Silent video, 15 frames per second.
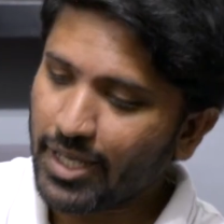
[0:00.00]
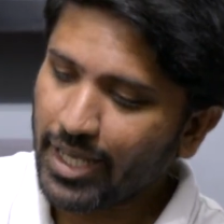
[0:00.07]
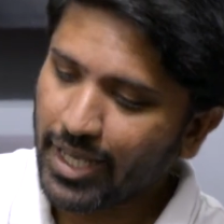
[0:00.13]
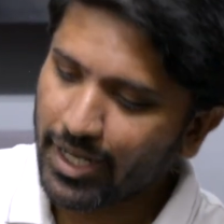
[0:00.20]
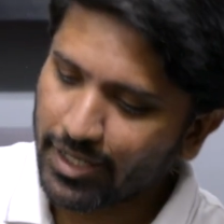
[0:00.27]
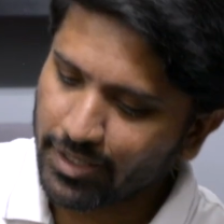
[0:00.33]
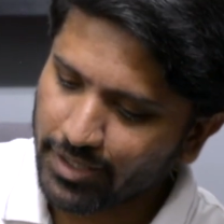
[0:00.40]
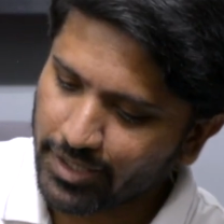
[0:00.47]

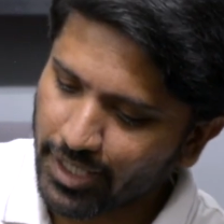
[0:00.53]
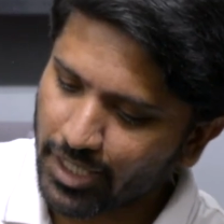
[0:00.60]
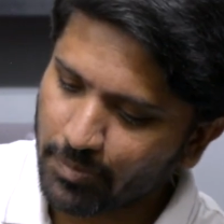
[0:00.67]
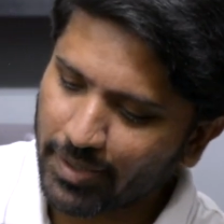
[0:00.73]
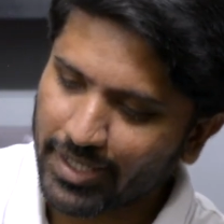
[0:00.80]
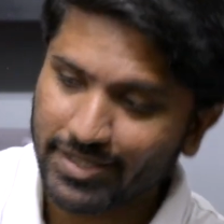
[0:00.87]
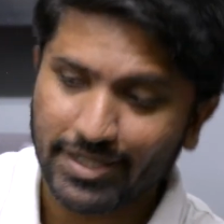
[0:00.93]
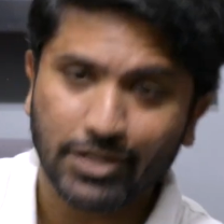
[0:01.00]
and
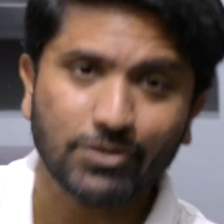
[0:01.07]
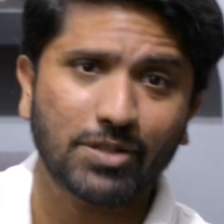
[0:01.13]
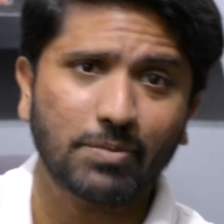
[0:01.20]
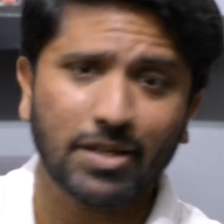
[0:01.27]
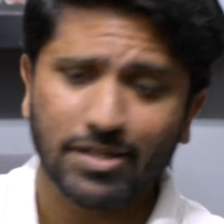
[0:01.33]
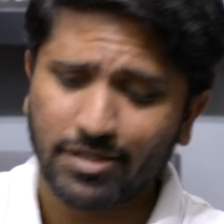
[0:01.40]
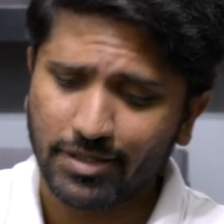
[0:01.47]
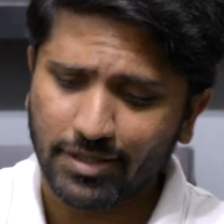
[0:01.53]
Gigabyte is actually
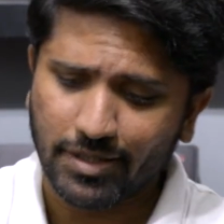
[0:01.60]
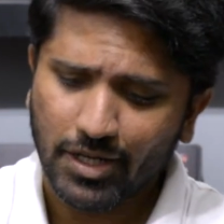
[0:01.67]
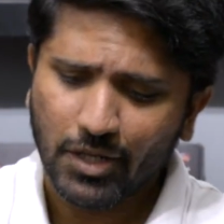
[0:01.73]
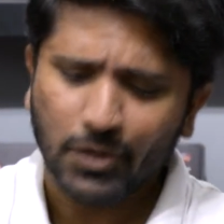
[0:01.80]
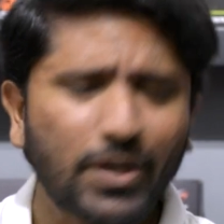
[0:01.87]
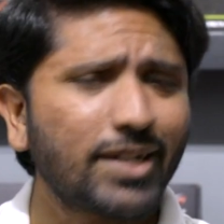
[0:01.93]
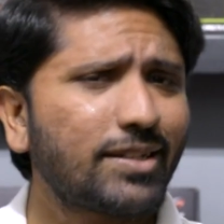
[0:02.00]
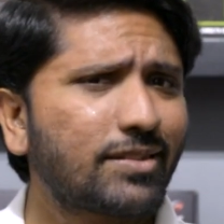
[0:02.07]
mentioned
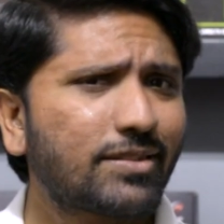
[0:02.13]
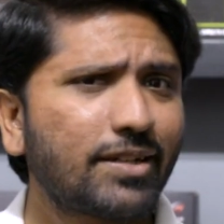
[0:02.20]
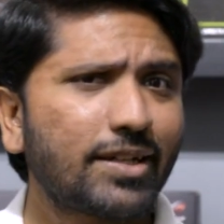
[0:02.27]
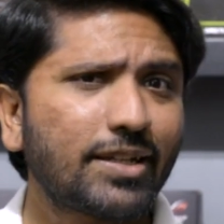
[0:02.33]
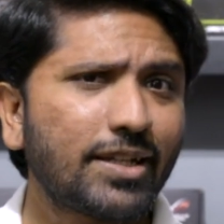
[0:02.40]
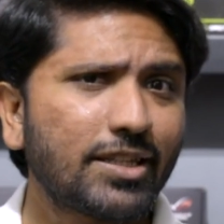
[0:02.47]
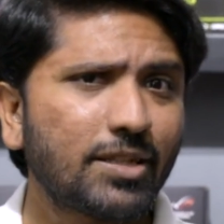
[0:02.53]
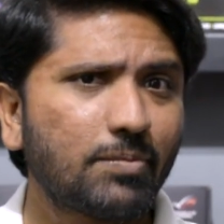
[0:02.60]
quite
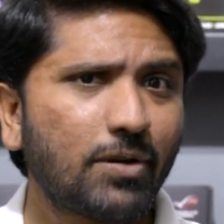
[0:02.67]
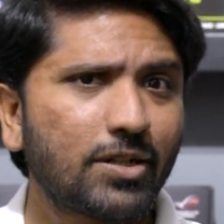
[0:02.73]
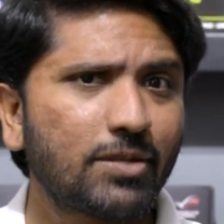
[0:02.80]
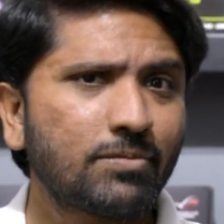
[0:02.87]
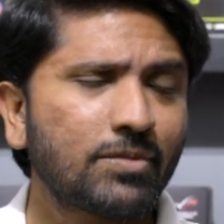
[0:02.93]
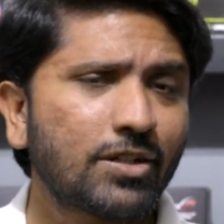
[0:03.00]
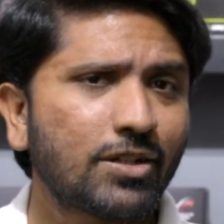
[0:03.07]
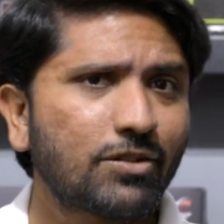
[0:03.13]
discreetly in the
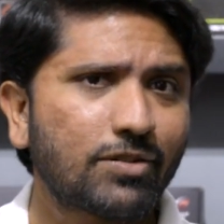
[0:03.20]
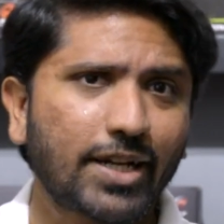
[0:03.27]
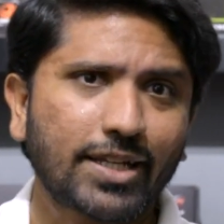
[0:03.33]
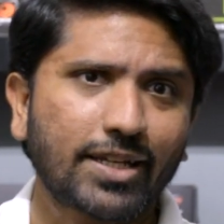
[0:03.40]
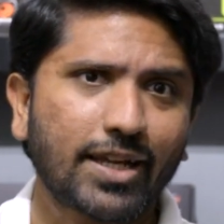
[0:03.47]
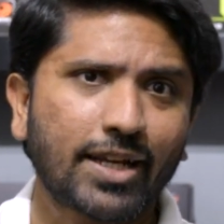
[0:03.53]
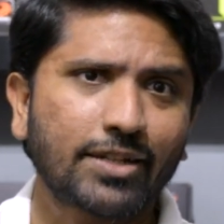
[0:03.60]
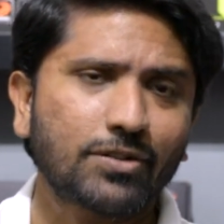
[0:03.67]
bottom
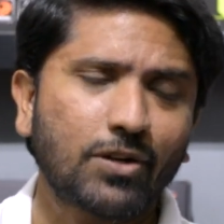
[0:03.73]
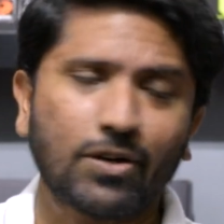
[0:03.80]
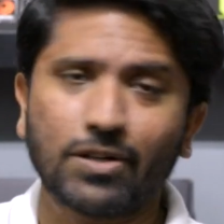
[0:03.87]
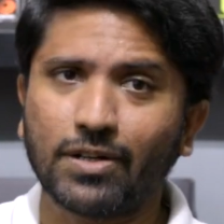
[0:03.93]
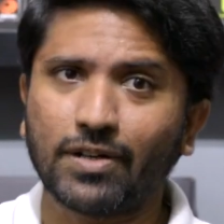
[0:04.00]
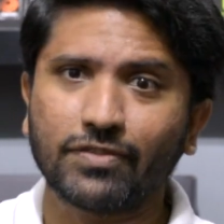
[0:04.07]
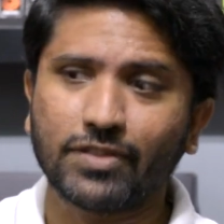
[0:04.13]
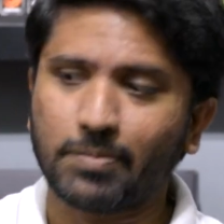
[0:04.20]
right hand
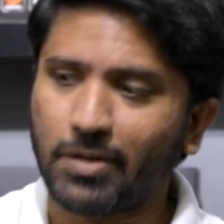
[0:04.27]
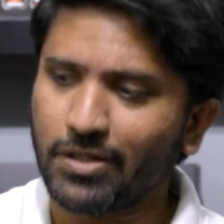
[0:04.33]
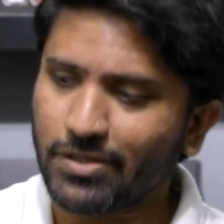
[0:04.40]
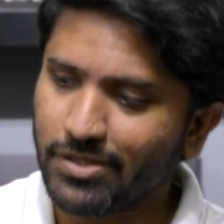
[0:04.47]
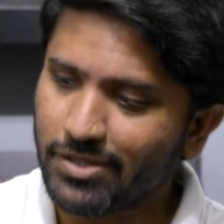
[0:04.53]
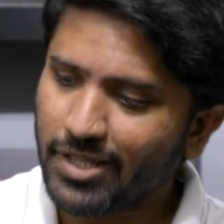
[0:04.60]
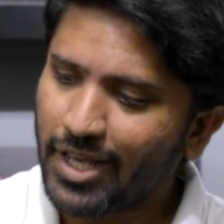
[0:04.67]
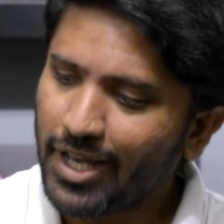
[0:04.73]
corner of the
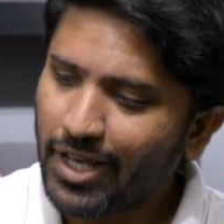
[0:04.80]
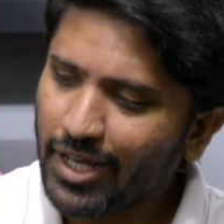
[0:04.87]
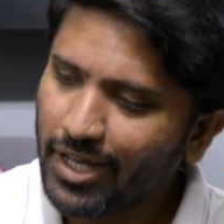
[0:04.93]
box.